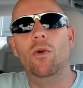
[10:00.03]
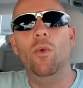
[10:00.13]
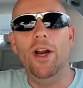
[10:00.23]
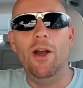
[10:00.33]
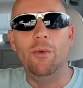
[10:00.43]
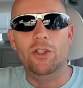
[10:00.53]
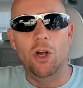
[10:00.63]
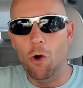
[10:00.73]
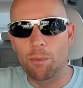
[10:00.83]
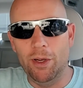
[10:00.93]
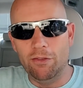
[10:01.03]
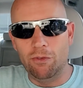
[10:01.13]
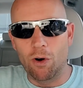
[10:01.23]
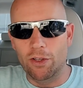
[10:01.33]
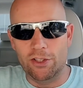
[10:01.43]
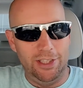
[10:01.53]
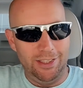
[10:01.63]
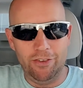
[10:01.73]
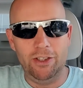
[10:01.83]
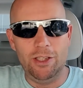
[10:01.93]
what I was hoping for. It's
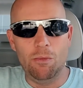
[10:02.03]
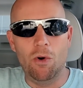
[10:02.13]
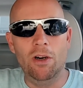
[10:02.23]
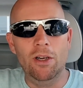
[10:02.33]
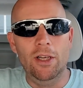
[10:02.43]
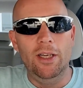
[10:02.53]
significantly more.